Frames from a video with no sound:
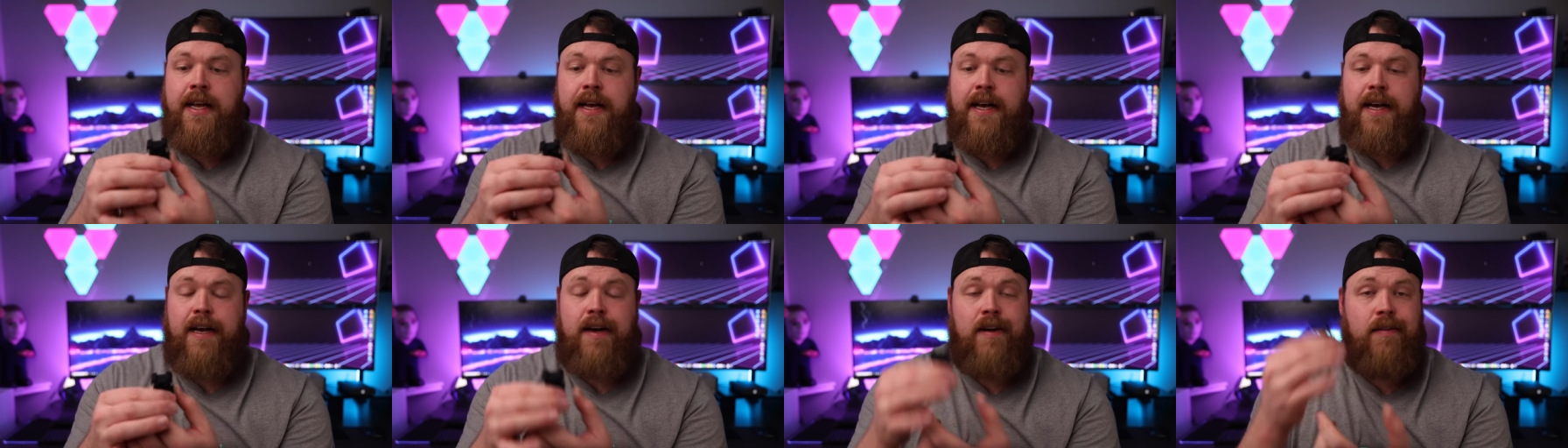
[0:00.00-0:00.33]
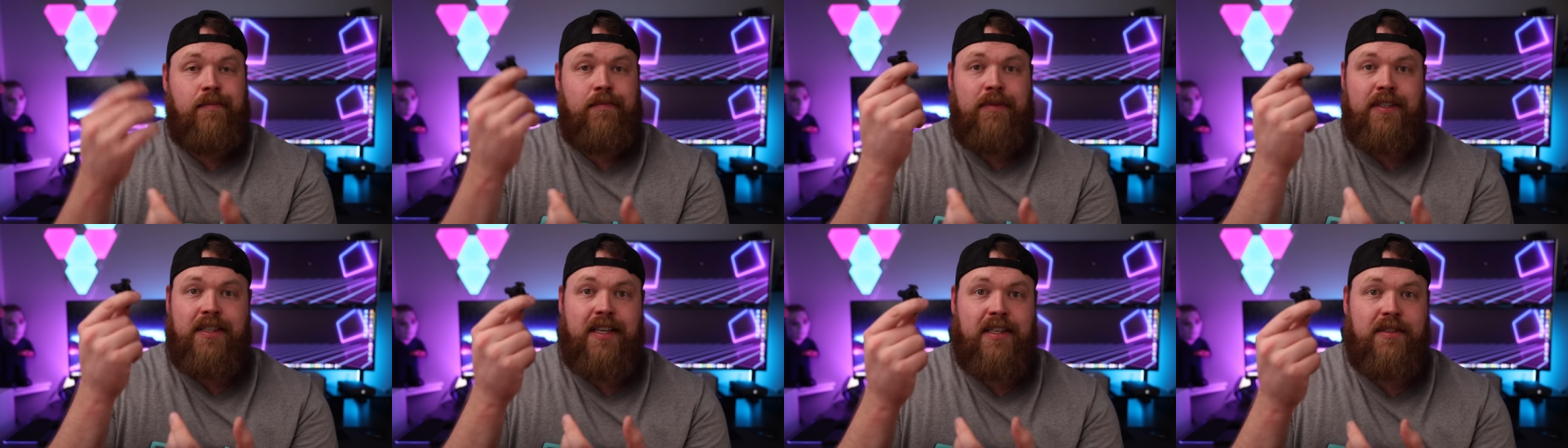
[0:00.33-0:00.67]

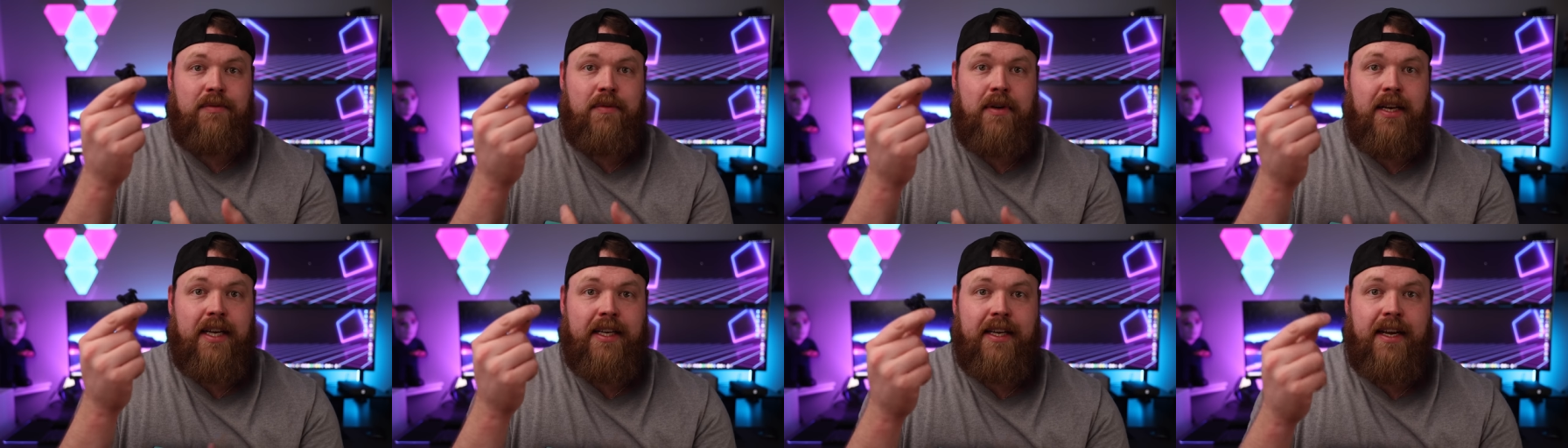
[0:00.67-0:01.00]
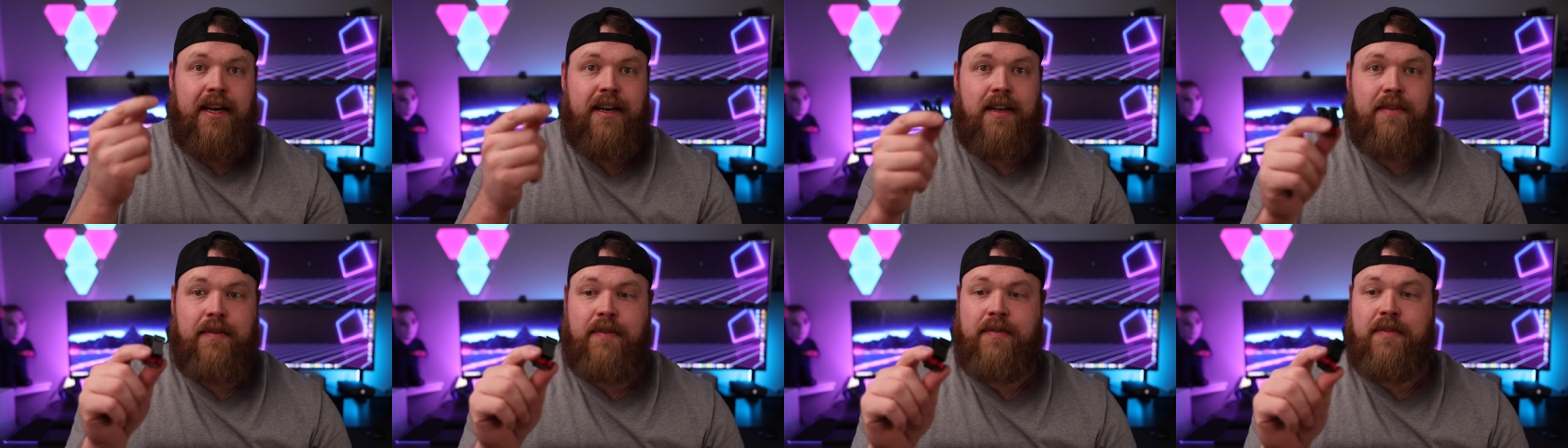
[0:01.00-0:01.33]
And that's why I
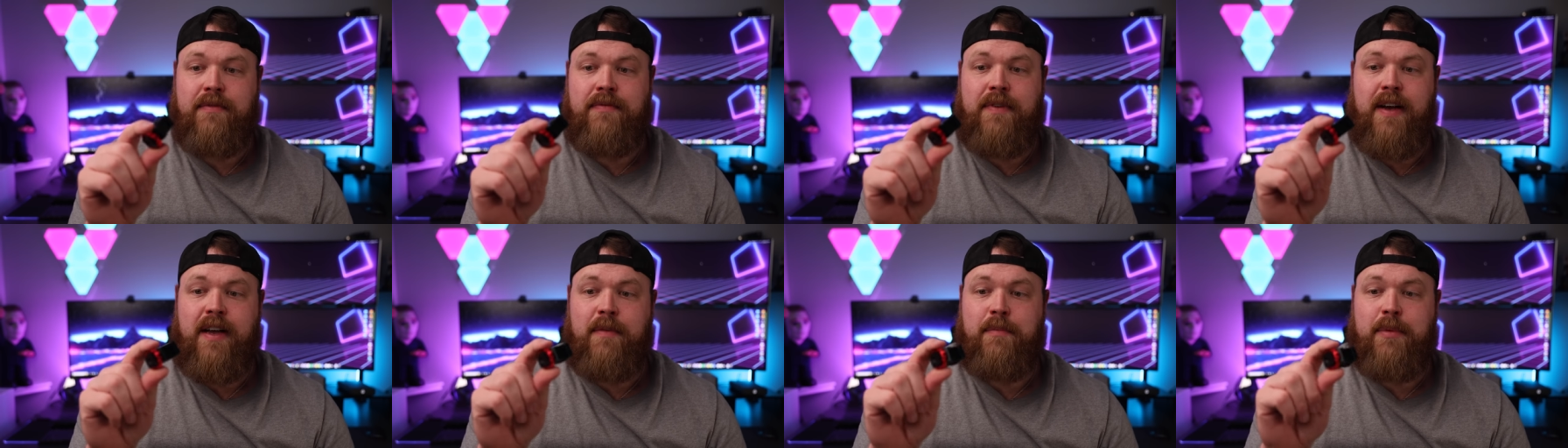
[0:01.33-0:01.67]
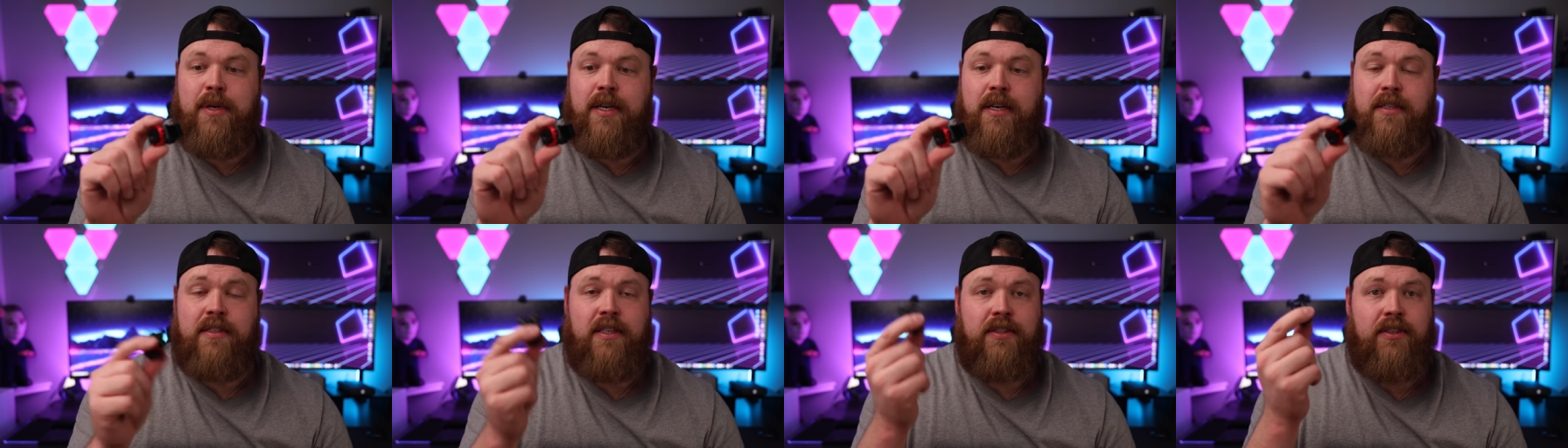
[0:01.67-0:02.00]
got it. I mean,
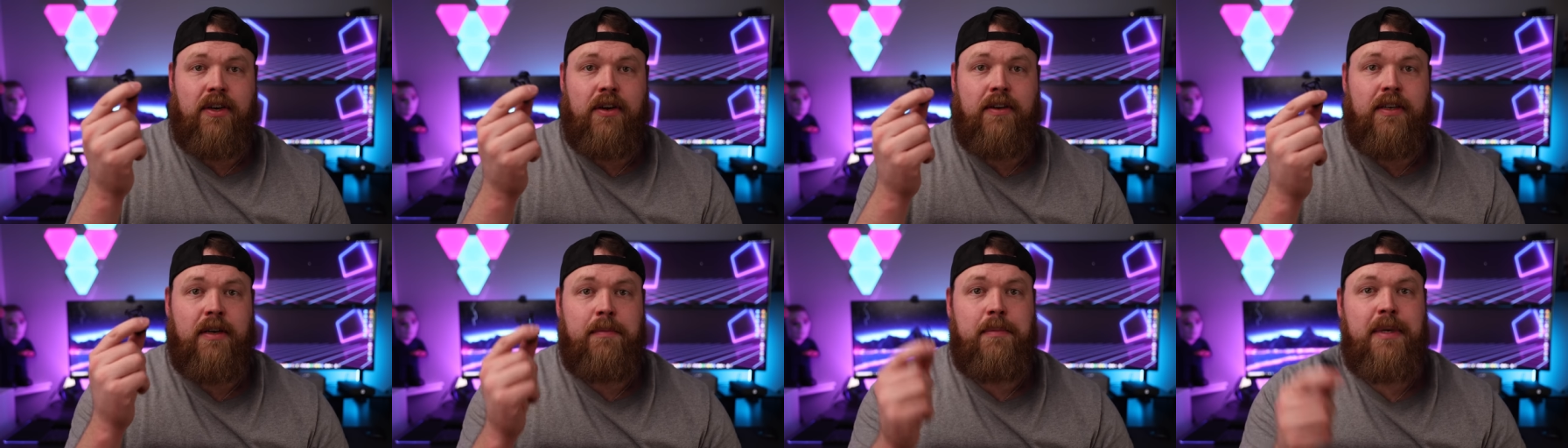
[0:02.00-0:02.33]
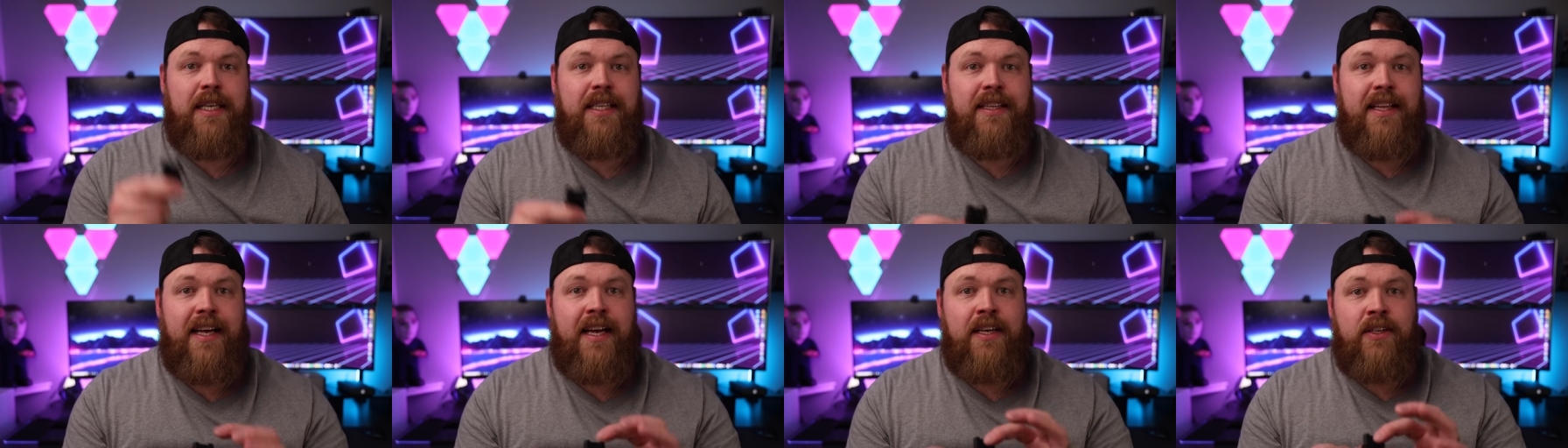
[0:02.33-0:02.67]
$5, it's hard to
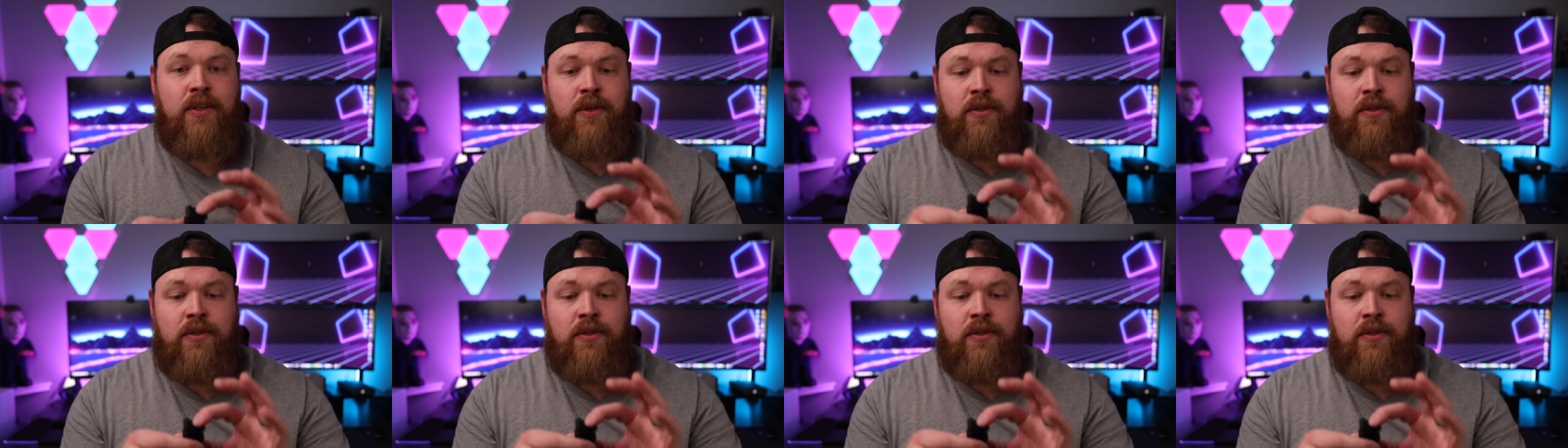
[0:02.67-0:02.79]
beat that.